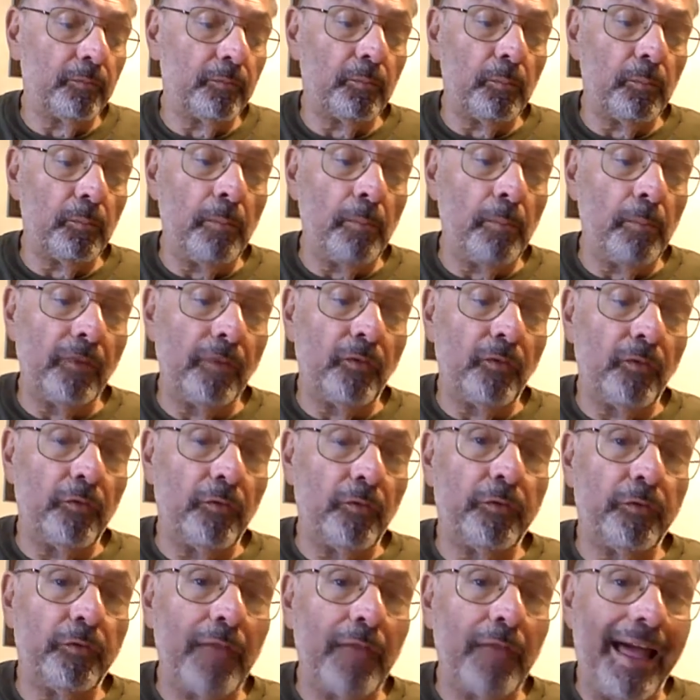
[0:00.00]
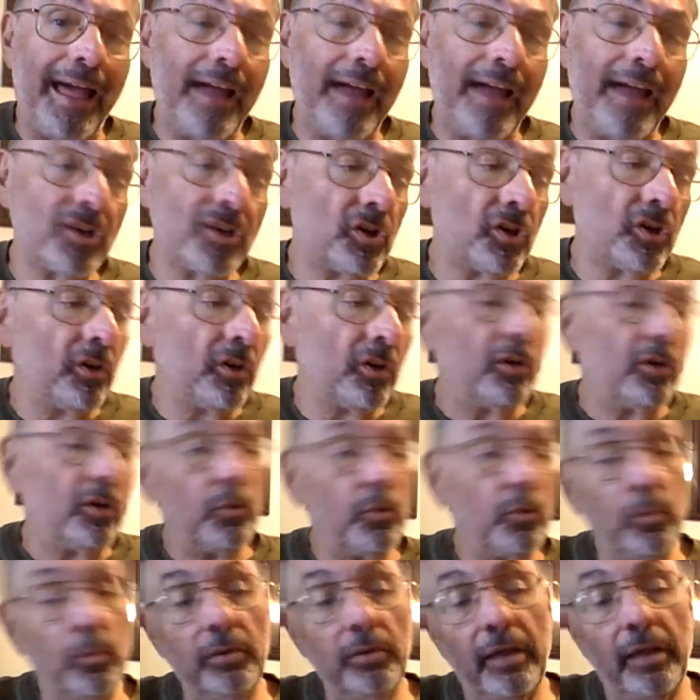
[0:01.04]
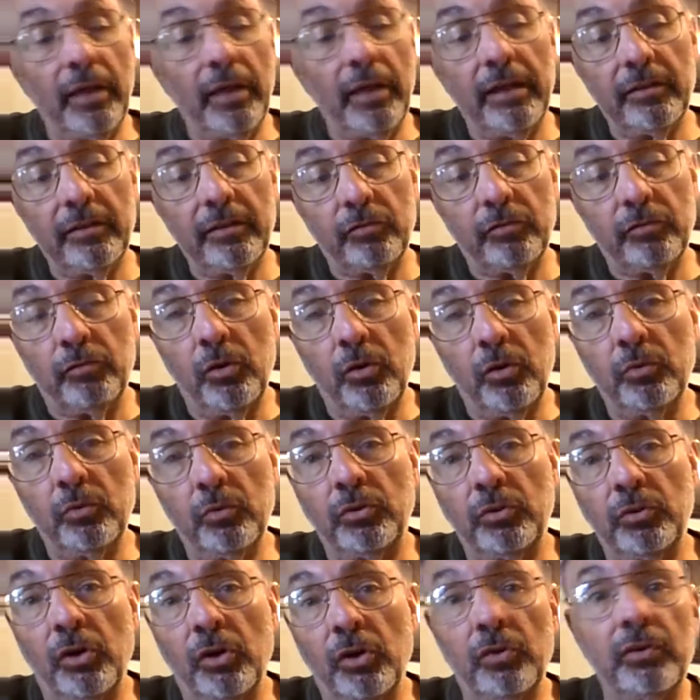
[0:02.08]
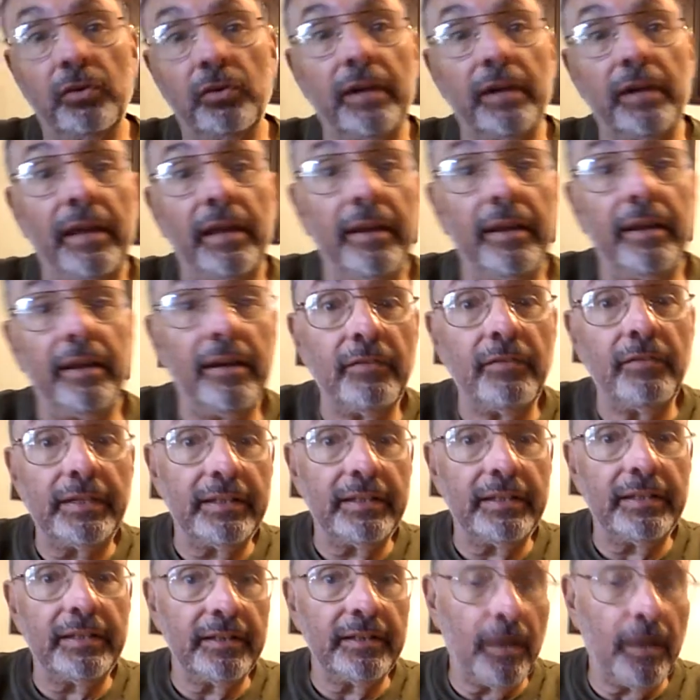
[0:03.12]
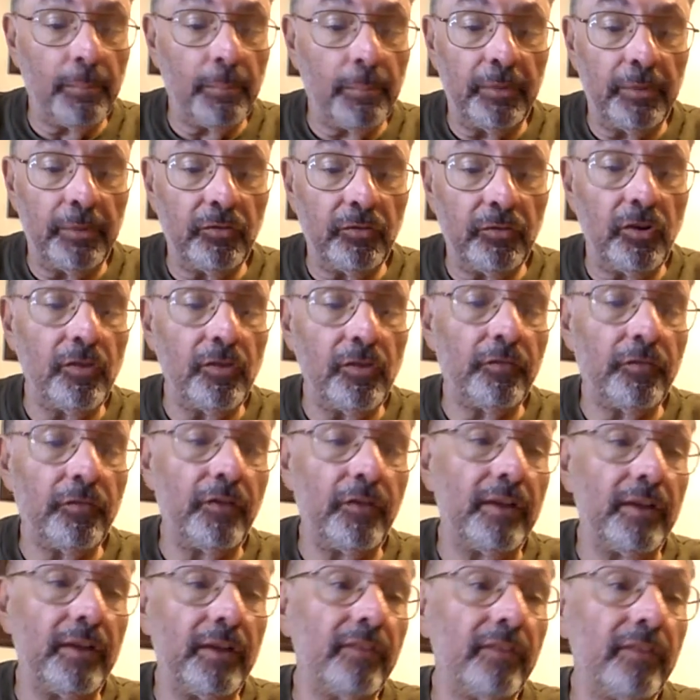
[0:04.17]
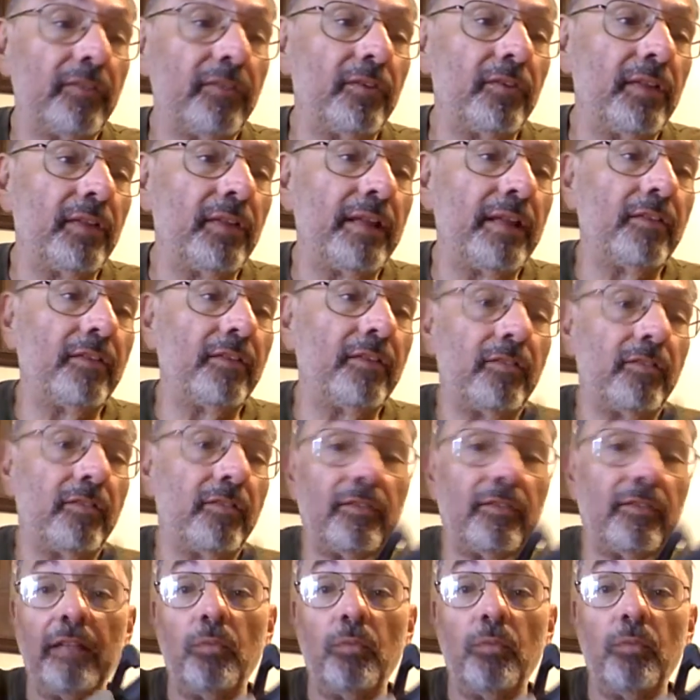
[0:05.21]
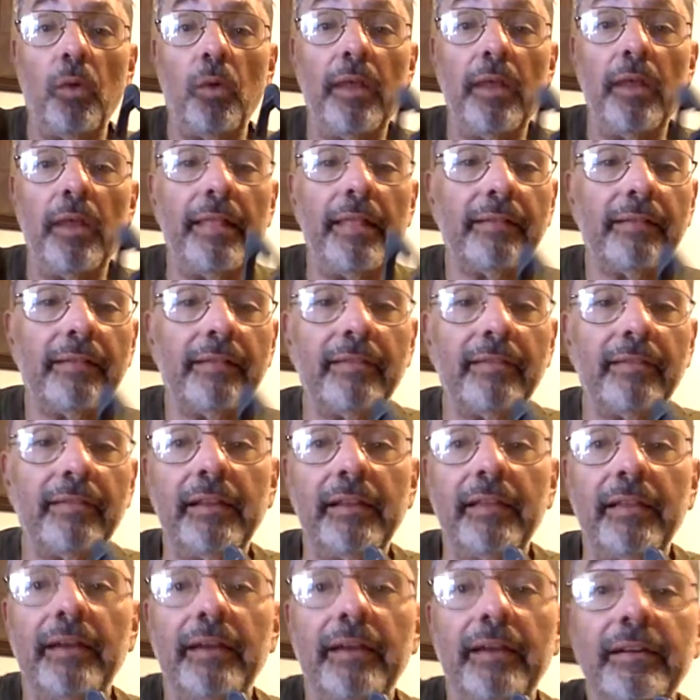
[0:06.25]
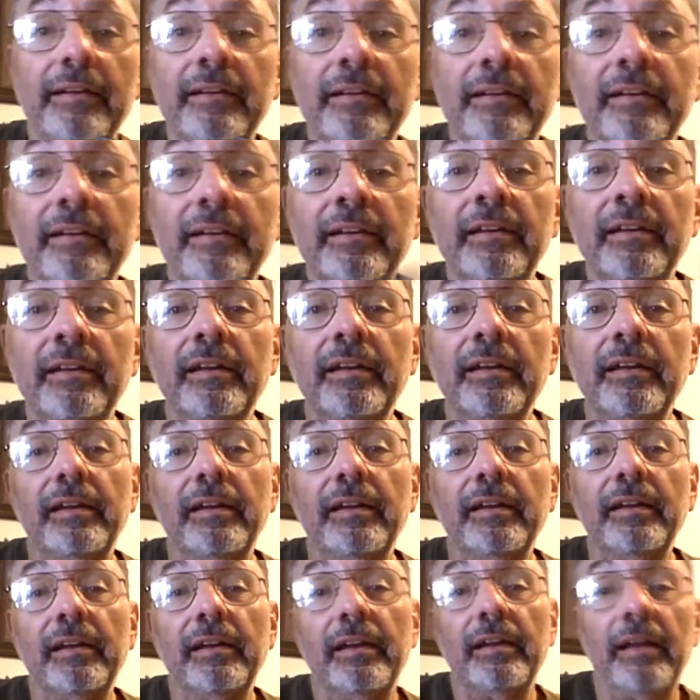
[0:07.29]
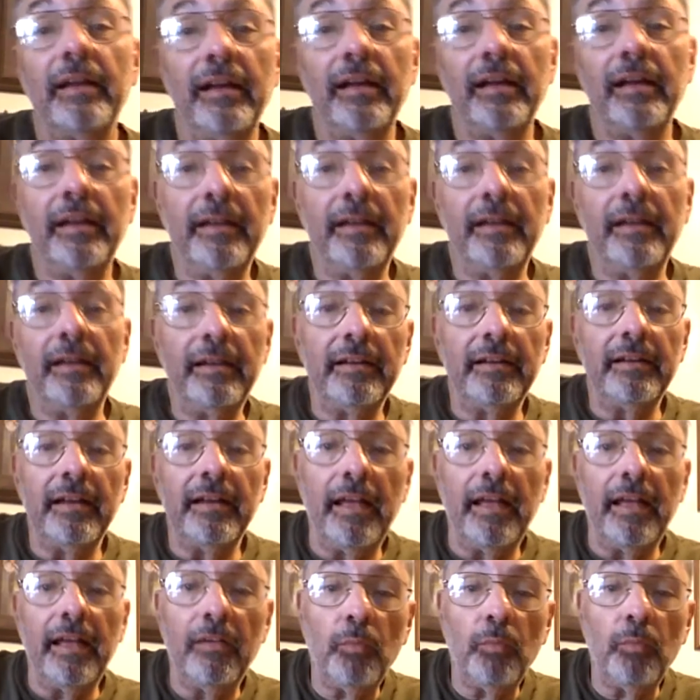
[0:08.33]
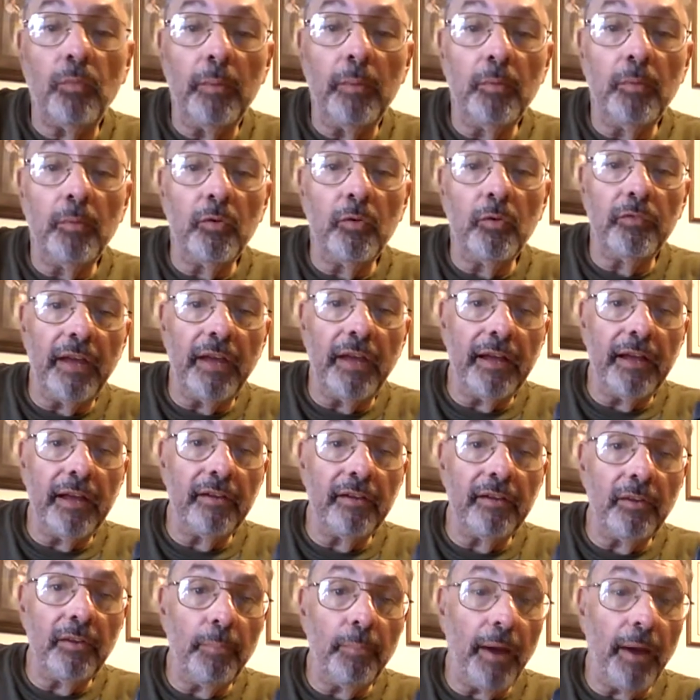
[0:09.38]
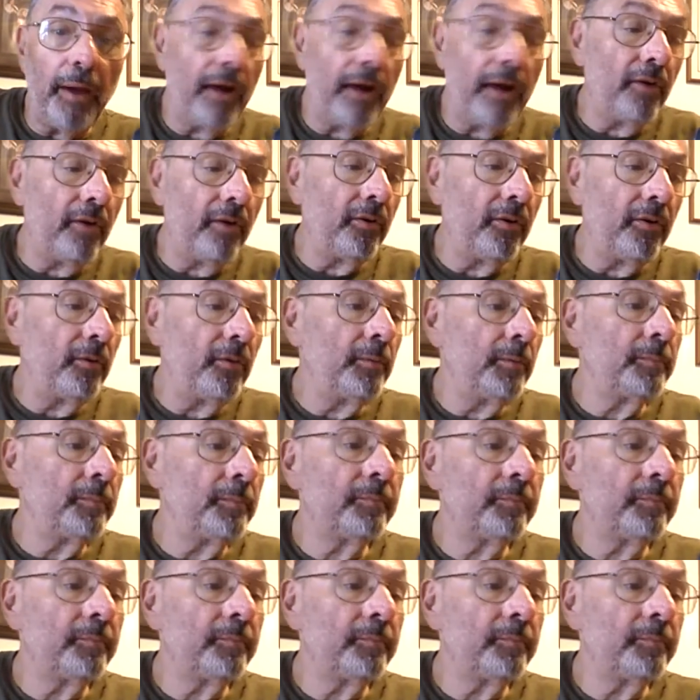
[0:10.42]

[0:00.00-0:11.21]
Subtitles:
muzzle flash will not throw dirt and everything up into your face. So that's why that's like that. And as we move down the barrel,